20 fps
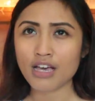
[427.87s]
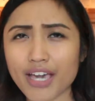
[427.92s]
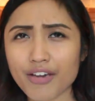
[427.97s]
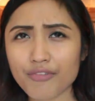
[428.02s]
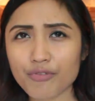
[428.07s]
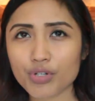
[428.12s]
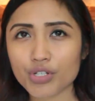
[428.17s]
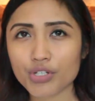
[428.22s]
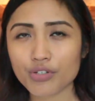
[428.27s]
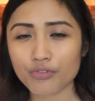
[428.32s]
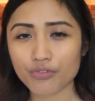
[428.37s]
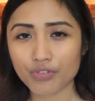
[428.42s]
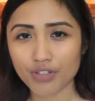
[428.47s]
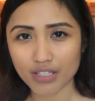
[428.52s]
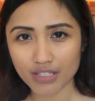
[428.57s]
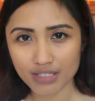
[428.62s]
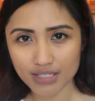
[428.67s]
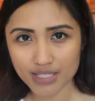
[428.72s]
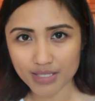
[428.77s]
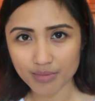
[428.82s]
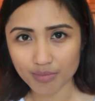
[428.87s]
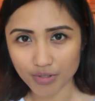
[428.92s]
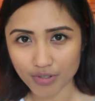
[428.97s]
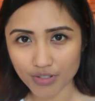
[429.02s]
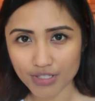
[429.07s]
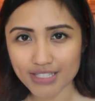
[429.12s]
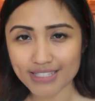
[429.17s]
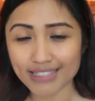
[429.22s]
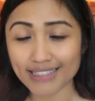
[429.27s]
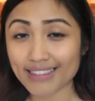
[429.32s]
I have one of his
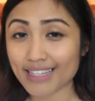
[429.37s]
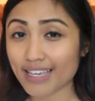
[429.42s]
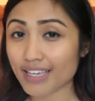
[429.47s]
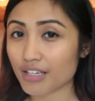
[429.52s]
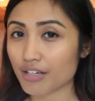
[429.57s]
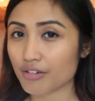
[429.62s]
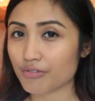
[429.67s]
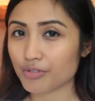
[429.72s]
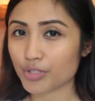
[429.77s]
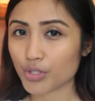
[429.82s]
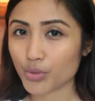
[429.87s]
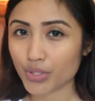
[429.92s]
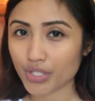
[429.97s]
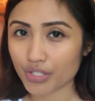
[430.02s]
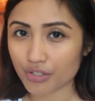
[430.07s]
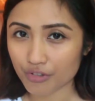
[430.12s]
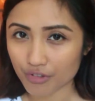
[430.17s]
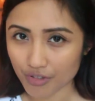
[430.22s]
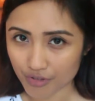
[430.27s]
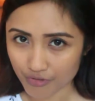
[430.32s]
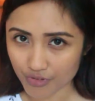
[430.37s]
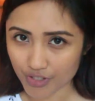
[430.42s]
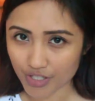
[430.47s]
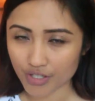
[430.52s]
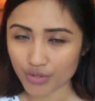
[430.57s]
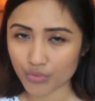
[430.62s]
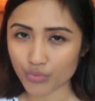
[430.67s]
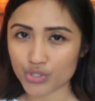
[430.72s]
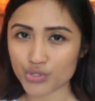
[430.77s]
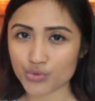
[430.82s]
books, Like a Flowing
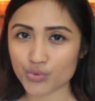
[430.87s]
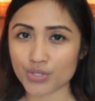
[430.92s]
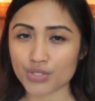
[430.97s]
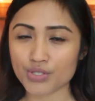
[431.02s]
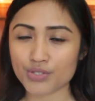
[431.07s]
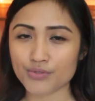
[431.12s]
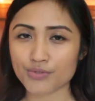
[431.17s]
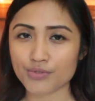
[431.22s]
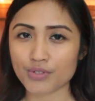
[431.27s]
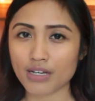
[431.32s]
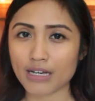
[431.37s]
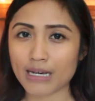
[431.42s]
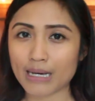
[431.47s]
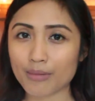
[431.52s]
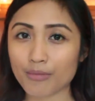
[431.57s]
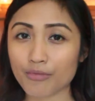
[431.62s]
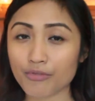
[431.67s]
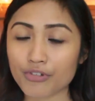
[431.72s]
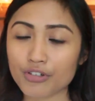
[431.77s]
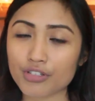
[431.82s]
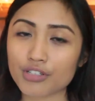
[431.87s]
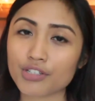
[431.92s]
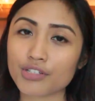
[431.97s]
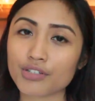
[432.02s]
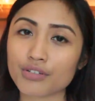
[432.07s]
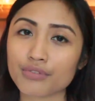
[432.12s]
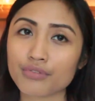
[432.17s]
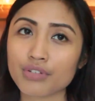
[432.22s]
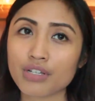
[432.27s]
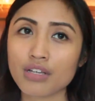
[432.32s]
River, which was full
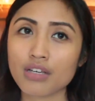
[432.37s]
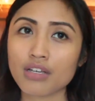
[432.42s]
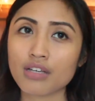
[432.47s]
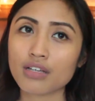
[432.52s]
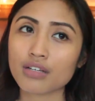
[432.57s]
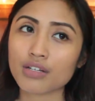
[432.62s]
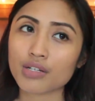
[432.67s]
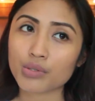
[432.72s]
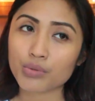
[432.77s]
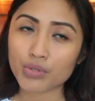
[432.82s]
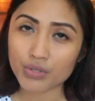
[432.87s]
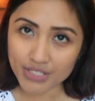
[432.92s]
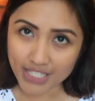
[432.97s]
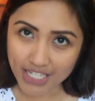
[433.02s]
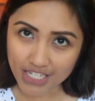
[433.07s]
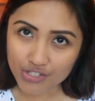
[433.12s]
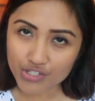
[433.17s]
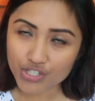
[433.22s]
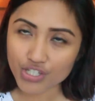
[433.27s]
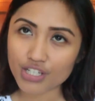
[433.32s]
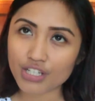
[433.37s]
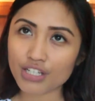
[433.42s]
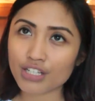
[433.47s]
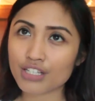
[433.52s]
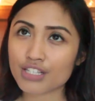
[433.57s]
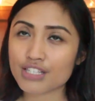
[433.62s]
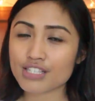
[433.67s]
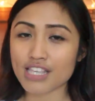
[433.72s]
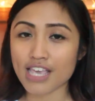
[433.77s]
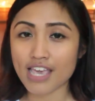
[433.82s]
of
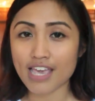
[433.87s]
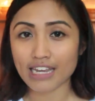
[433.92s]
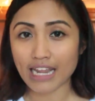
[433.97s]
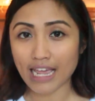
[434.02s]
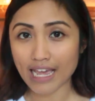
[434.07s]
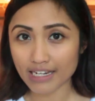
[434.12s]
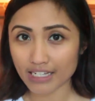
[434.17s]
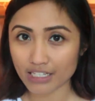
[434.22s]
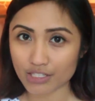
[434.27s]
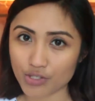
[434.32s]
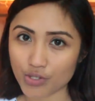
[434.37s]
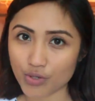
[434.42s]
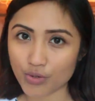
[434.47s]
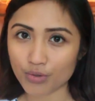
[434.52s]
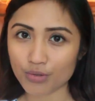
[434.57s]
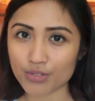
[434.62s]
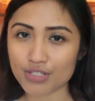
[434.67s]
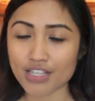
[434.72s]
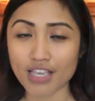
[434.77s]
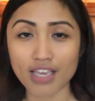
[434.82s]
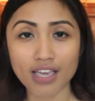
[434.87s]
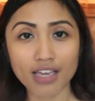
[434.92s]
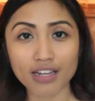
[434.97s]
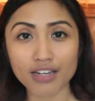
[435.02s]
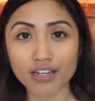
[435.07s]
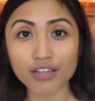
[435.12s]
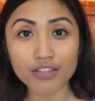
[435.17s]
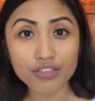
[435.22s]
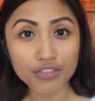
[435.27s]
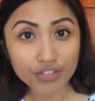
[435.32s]
quotations and anecdotes,
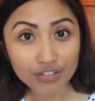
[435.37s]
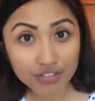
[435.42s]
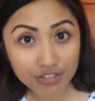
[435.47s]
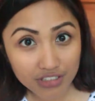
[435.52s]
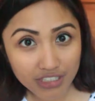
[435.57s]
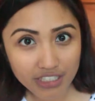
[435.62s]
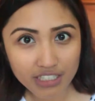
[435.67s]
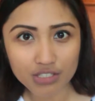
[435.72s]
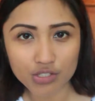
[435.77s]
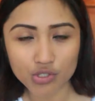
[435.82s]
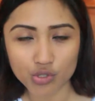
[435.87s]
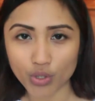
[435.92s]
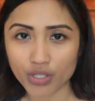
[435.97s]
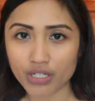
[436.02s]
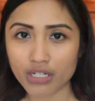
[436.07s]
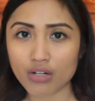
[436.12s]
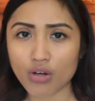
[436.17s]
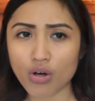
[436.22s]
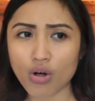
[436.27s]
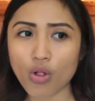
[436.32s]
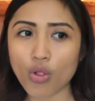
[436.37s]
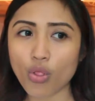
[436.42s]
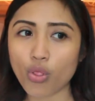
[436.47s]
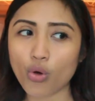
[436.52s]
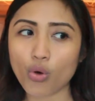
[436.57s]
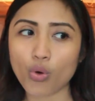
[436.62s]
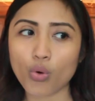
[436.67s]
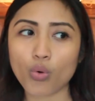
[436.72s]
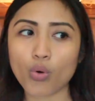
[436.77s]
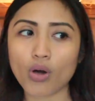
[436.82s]
and I thoroughly enjoyed it,
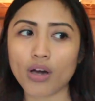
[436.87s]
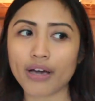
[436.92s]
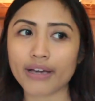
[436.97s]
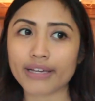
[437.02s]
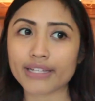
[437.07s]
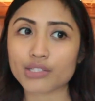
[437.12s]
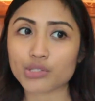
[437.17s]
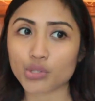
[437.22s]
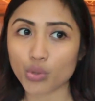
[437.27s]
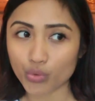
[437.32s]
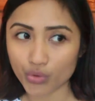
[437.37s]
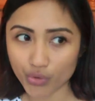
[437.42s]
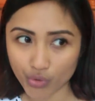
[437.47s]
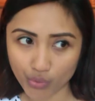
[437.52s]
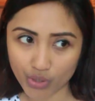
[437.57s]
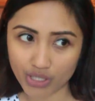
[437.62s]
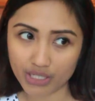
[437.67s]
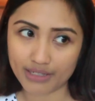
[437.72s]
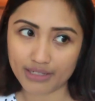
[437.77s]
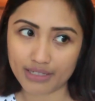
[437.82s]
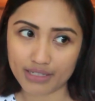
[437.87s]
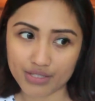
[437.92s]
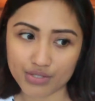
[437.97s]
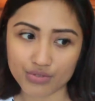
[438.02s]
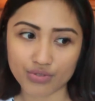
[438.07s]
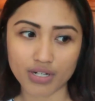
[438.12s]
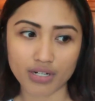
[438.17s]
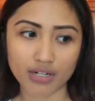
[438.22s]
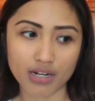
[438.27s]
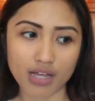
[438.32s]
although I don't know where it
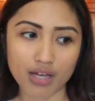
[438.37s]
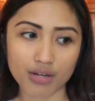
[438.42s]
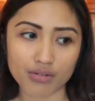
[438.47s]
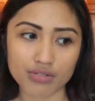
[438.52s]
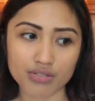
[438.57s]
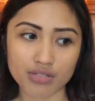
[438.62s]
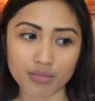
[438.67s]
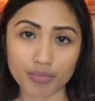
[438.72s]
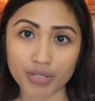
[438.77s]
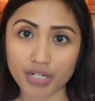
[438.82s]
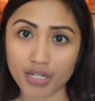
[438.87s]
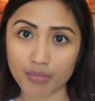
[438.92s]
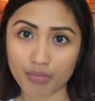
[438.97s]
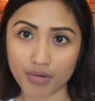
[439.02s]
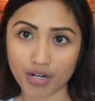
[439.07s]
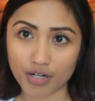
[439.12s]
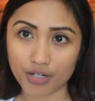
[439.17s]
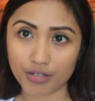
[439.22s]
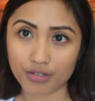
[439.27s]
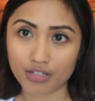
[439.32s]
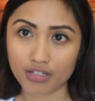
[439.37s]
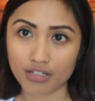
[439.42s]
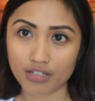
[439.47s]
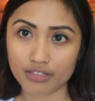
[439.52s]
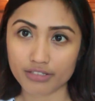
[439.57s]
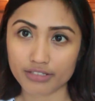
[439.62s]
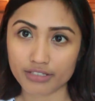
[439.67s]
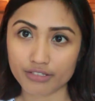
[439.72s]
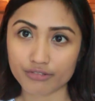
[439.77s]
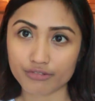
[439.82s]
is right now. Somebody borrowed it
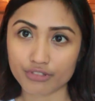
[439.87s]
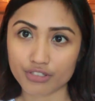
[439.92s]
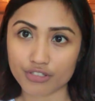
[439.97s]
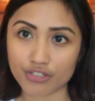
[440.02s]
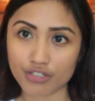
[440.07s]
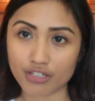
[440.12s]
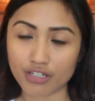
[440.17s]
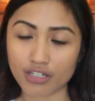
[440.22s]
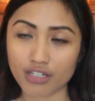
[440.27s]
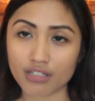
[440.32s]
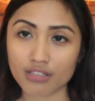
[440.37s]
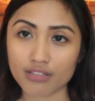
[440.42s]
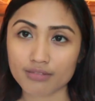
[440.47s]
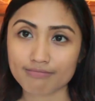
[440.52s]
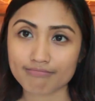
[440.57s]
and didn't return it.